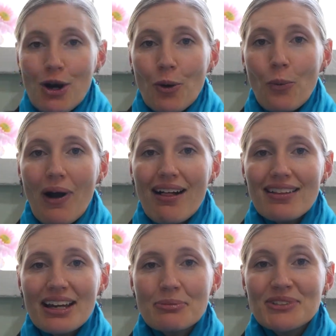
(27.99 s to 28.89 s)

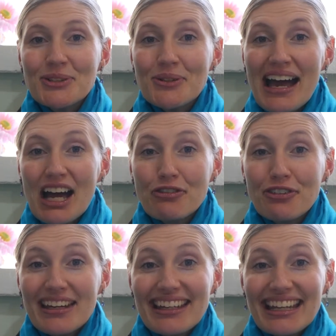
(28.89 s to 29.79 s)
Welcome to
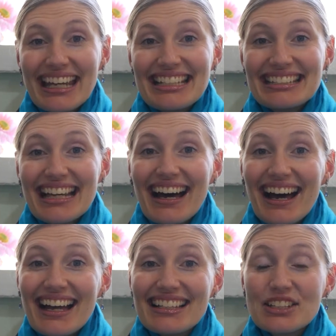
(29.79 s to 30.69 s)
Africa is
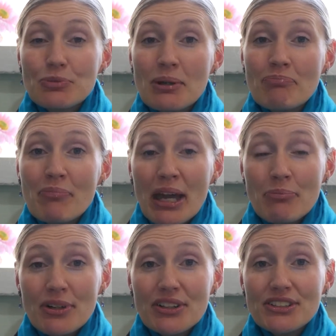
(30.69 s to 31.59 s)
Us.
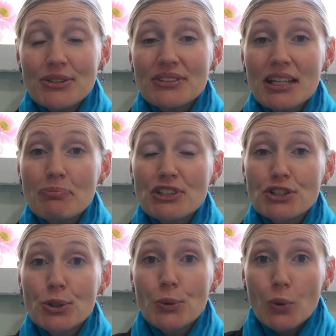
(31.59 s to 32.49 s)
Remember to
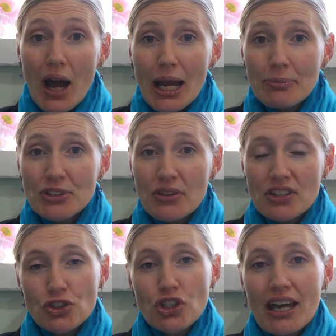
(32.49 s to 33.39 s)
subscribe to
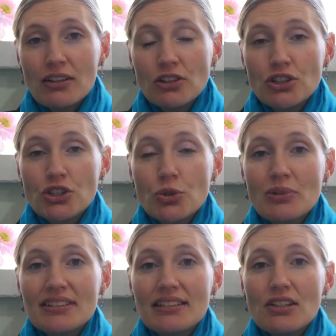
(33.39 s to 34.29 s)
this channel to
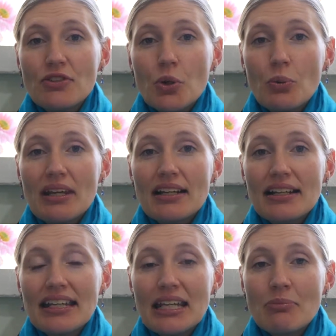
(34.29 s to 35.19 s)
receive your
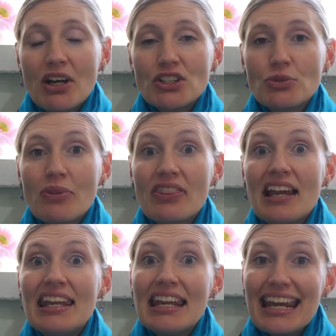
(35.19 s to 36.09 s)
weekly emails with the
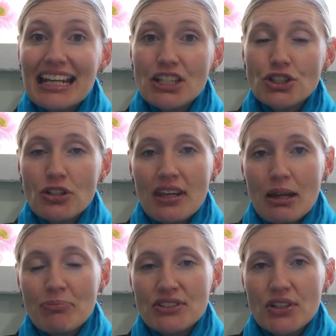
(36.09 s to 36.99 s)
link to the
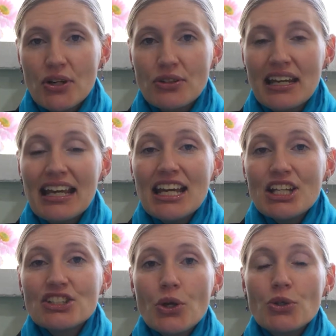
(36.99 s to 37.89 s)
episode
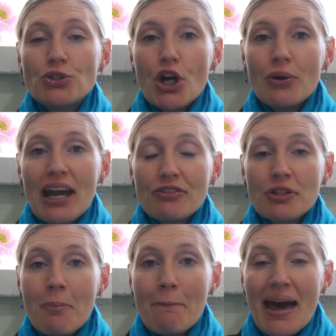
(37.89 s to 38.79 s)
so you don't have
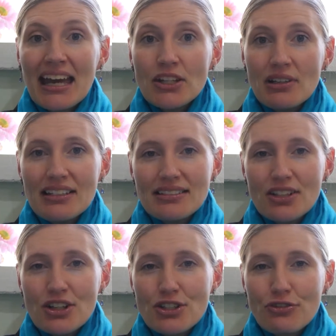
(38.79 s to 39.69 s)
to manually
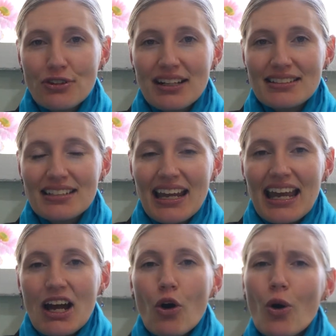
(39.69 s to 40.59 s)
search for it
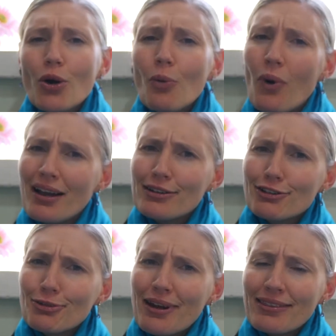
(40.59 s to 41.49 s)
or
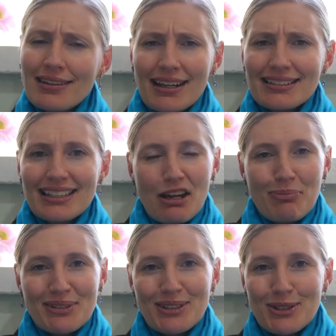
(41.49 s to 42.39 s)
wonder when the next
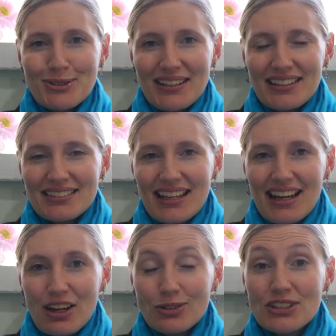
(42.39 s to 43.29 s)
episode is
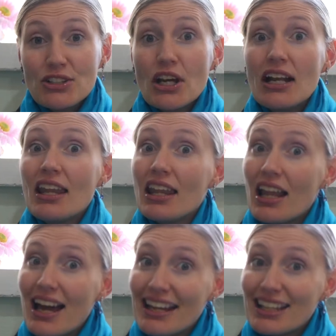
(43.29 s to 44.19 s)
out.
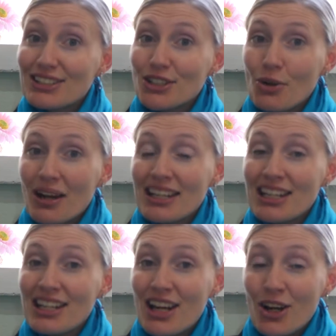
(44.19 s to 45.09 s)
Like, so
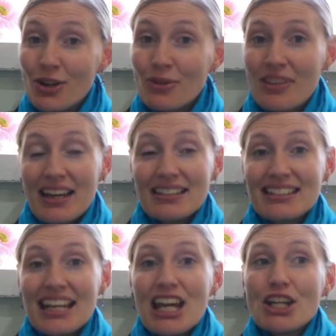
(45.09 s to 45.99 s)
I know
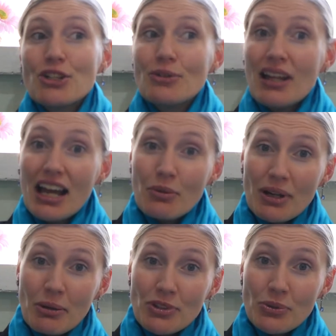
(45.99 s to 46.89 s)
that you like what
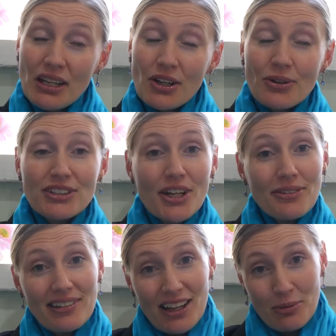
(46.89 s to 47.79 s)
I'm doing or
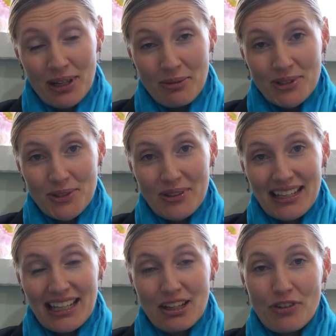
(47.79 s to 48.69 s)
don't like what I'm
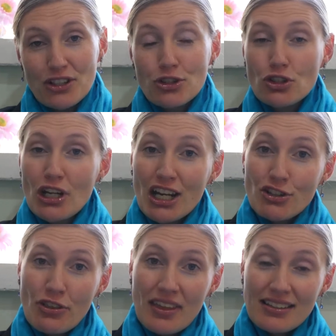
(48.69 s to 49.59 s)
doing, if I should
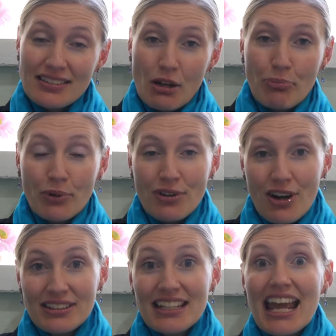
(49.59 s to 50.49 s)
change things up or
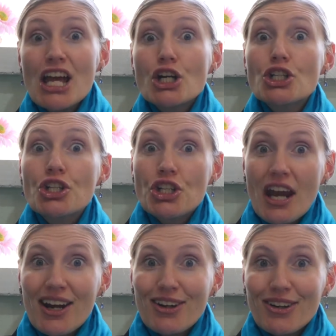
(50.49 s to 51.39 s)
not.
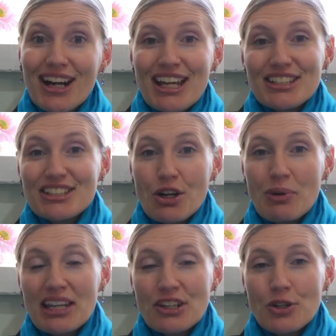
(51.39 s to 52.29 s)
Share so
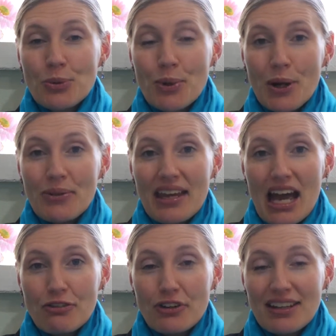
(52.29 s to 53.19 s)
we can grow the
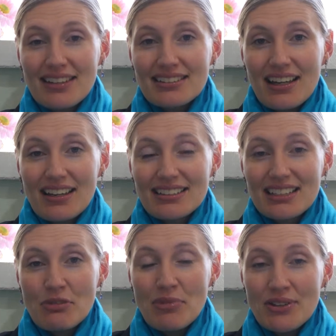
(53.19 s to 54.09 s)
Africa is Us
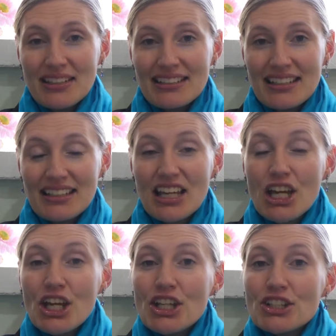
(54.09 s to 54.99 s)
community.
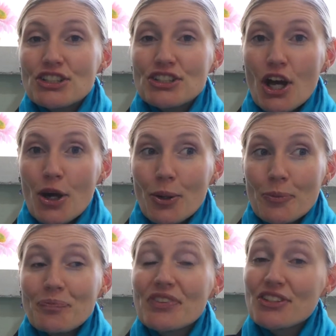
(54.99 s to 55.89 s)

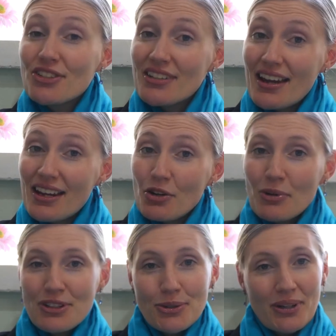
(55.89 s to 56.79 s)
So today
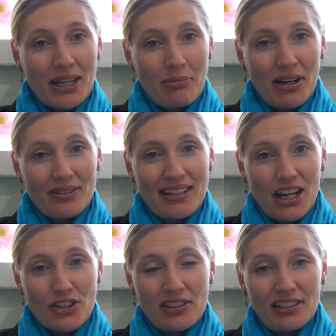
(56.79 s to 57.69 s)
we're talking about
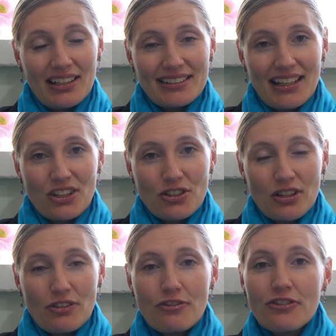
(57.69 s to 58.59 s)

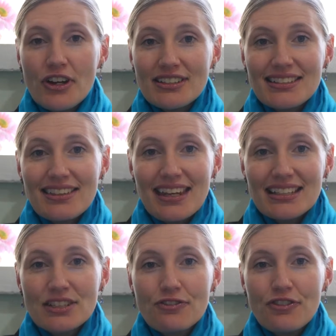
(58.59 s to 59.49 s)
nationalisation. First
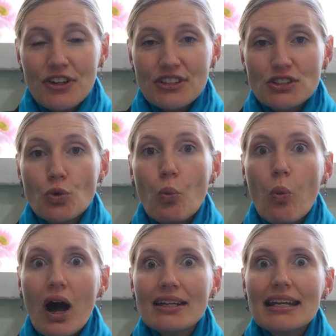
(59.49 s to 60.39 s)
things first,
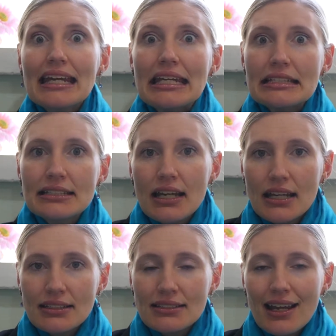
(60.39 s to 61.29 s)
what is
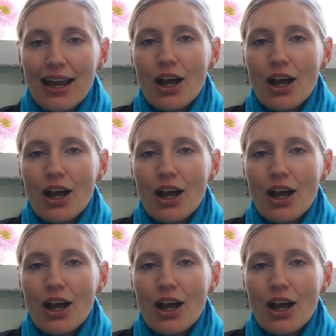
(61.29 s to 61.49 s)
it?